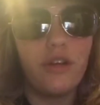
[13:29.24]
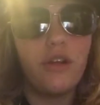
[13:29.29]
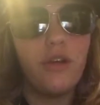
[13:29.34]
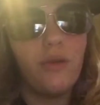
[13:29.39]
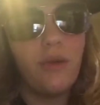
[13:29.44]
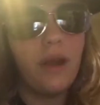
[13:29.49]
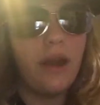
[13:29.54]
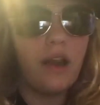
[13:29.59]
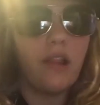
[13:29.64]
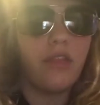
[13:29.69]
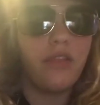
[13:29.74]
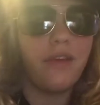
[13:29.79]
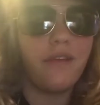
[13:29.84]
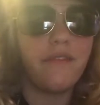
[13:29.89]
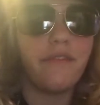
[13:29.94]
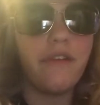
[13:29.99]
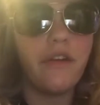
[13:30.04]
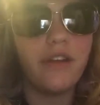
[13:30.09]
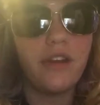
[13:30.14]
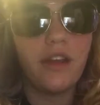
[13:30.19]
they're doing
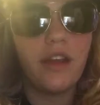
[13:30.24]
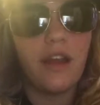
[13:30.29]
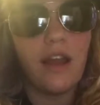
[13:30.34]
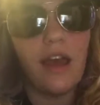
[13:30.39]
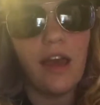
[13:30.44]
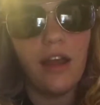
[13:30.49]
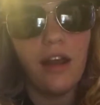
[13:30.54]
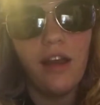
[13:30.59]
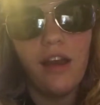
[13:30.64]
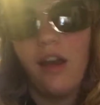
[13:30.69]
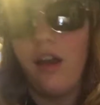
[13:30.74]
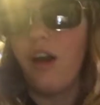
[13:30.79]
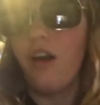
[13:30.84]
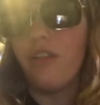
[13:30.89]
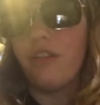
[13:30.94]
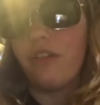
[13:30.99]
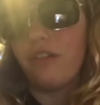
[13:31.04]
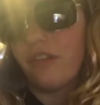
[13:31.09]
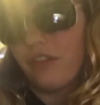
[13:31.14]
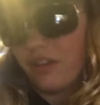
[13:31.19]
anything fun tonight,
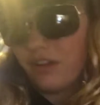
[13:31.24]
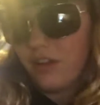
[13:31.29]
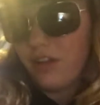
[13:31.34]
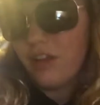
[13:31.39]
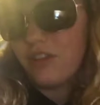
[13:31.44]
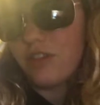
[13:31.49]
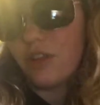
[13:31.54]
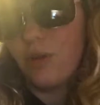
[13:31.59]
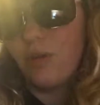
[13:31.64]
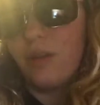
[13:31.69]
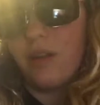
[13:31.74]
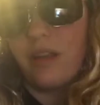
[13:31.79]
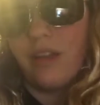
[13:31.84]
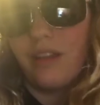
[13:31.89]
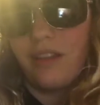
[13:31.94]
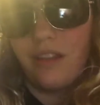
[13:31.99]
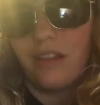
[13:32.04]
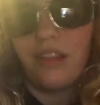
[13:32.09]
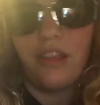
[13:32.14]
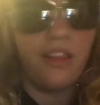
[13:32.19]
other than tuning
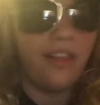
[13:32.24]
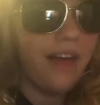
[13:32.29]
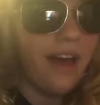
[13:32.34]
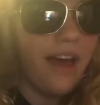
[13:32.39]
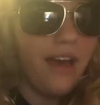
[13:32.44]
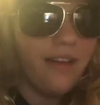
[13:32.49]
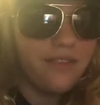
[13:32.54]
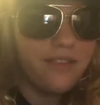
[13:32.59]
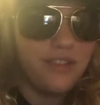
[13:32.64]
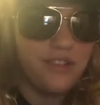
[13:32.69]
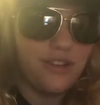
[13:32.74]
into the live